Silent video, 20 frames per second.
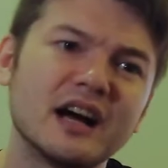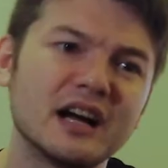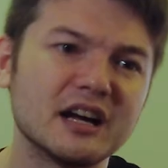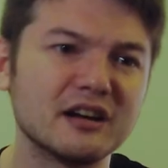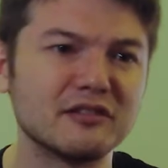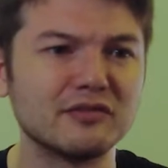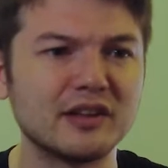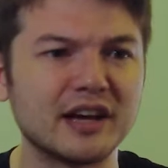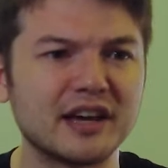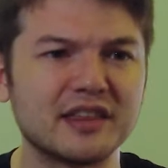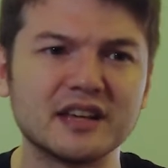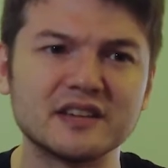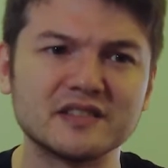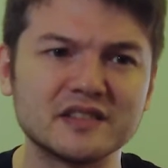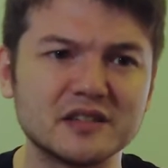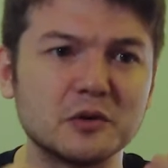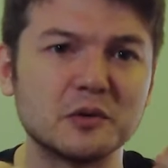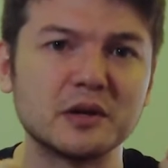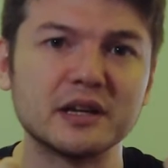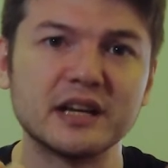of like things
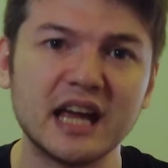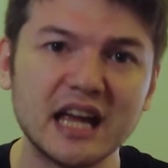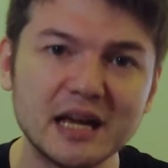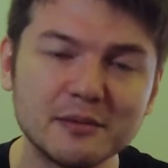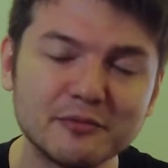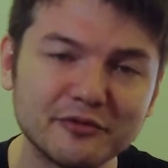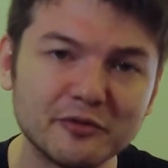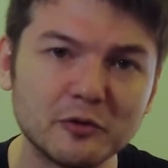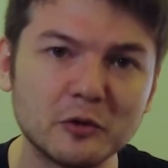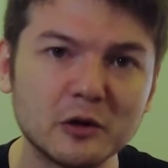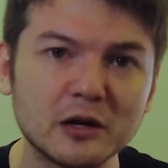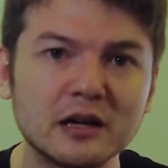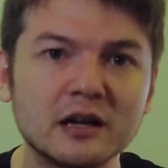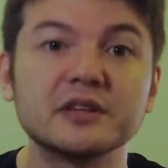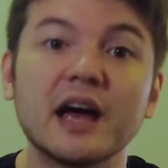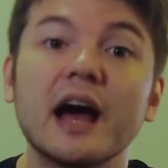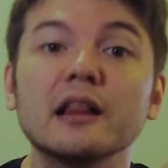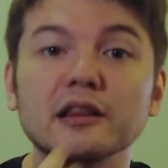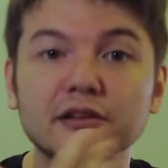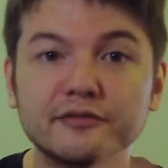that you can aim for
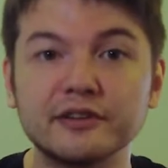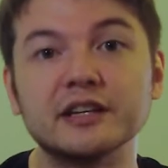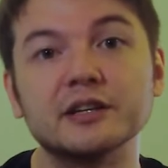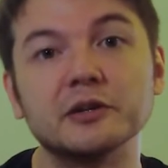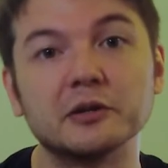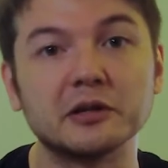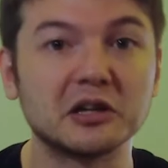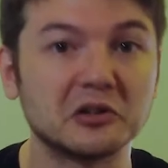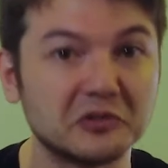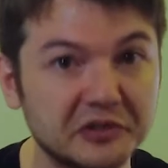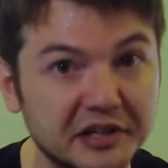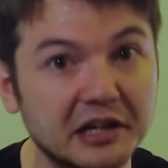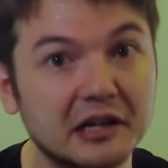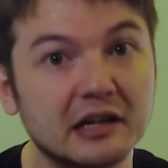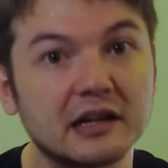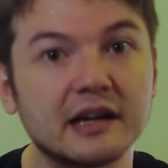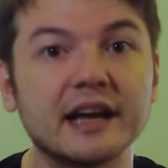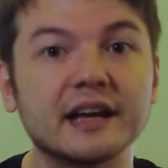to elevate your career